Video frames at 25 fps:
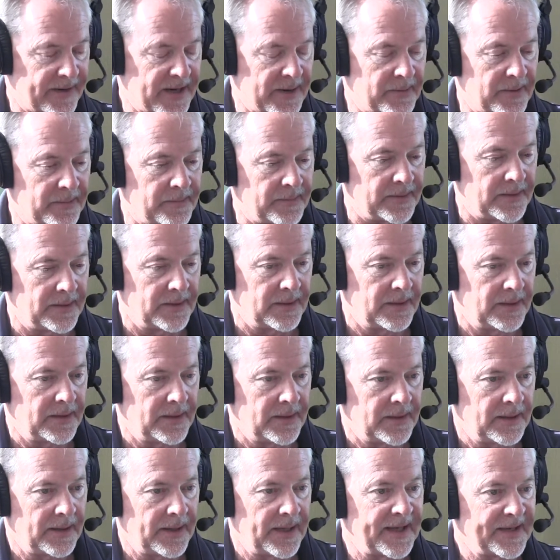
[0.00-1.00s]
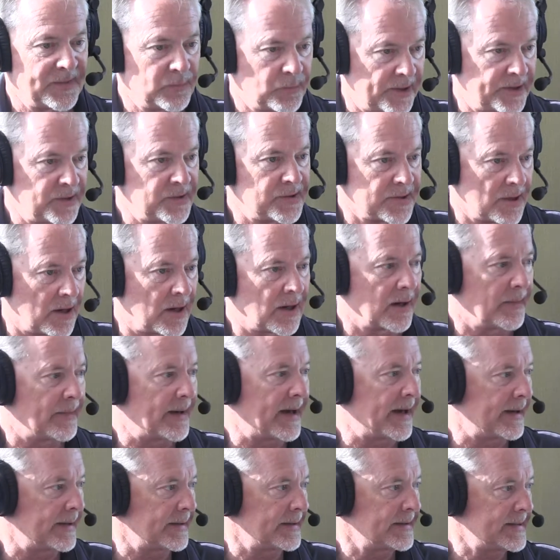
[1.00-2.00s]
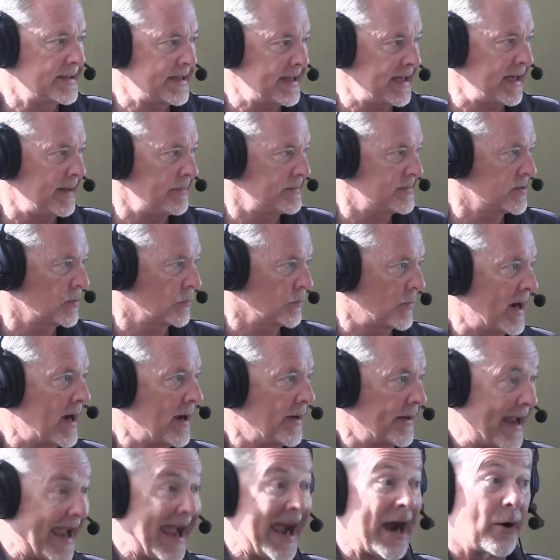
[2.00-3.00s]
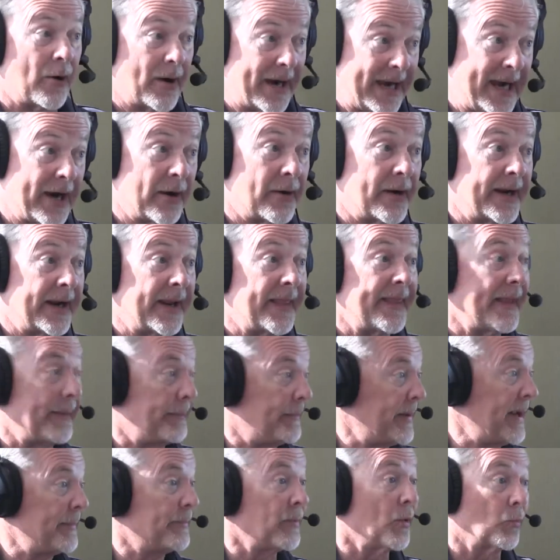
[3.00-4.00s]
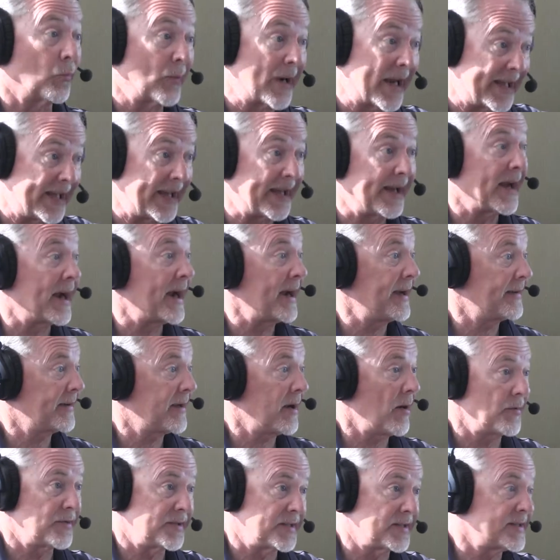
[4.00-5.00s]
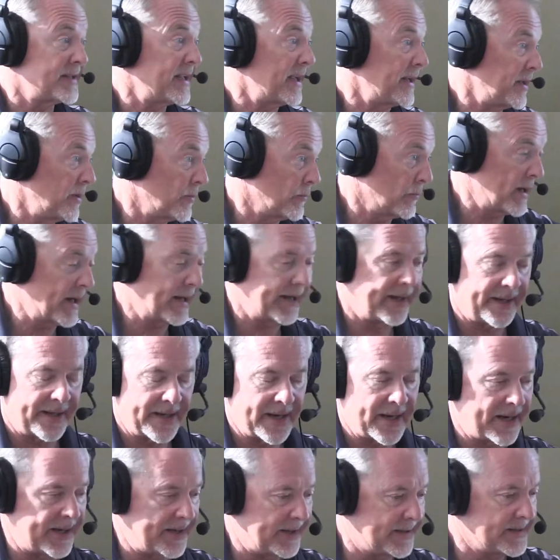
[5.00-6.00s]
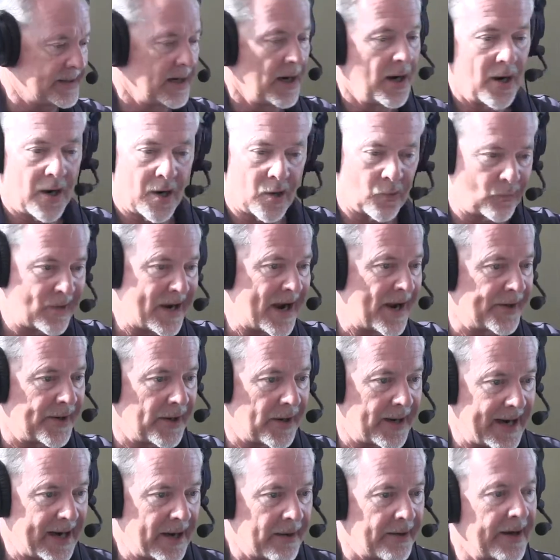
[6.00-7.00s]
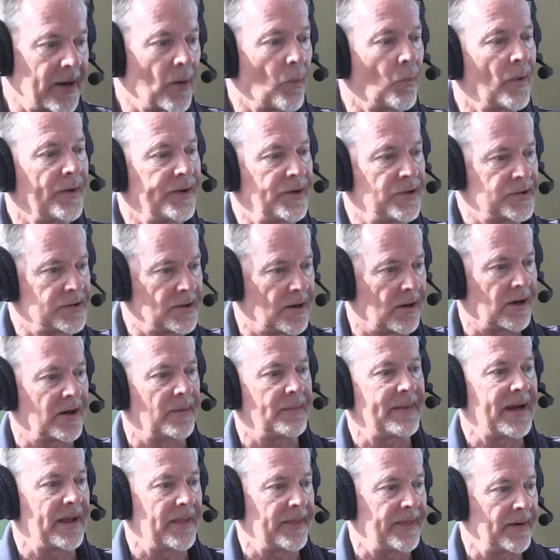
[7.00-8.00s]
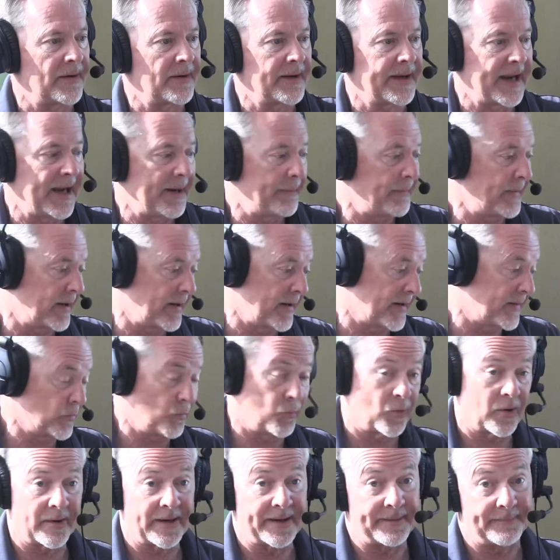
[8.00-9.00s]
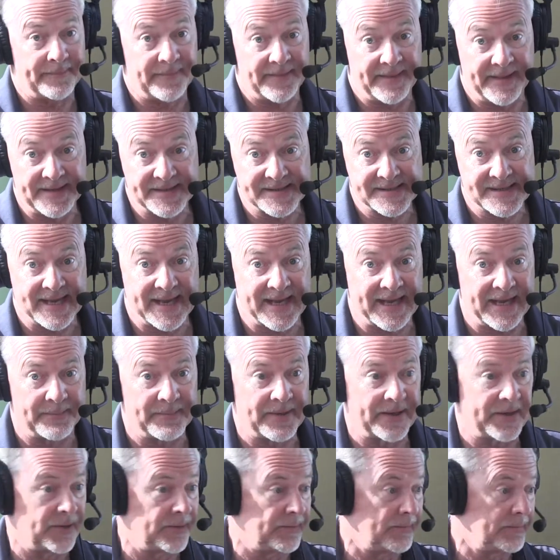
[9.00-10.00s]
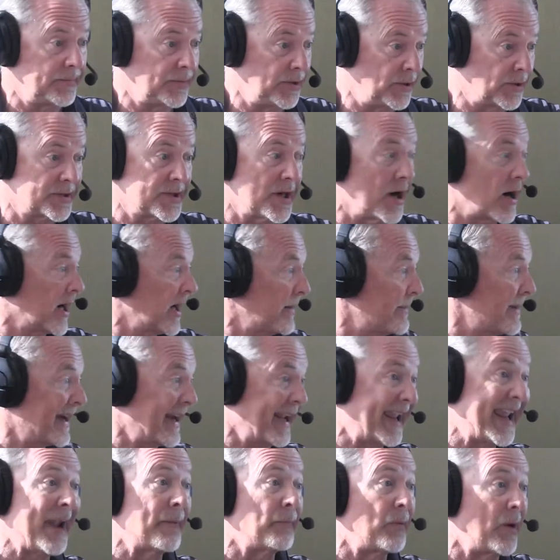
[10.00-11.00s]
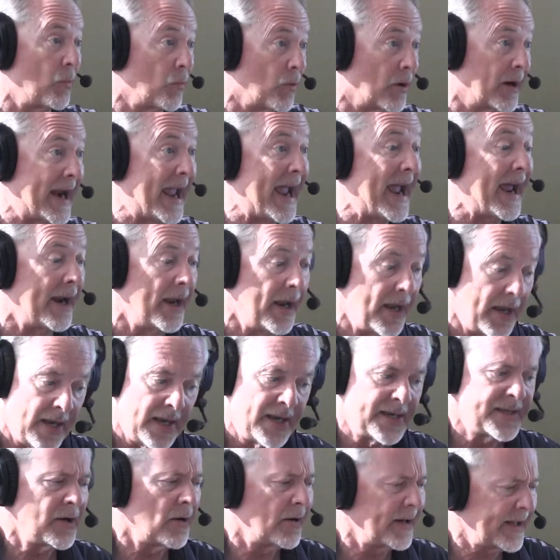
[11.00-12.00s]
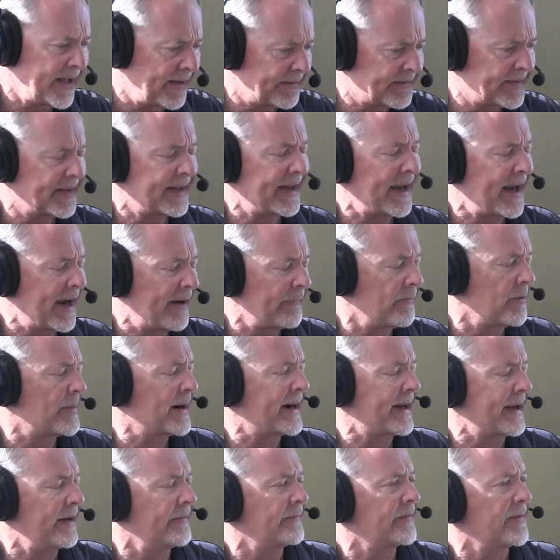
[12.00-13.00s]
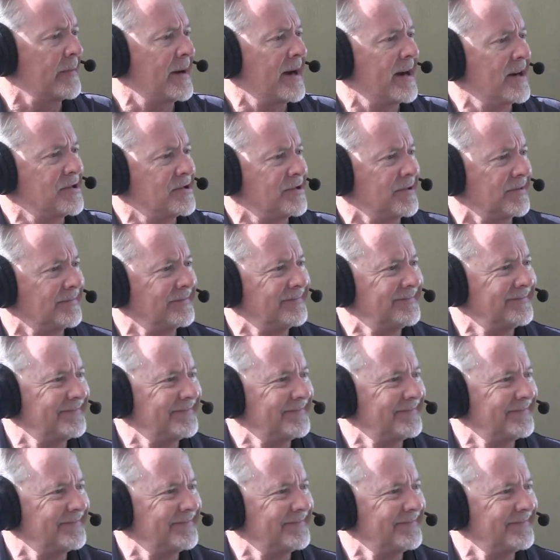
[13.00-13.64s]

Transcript: from them is when you talk about teams around our area that mm-hmm. people recognize coaches that you recognize right. around our area when you talk about their game because we're at this game and you're talking about right. a game we weren't at. Right. So it gives us everybody information.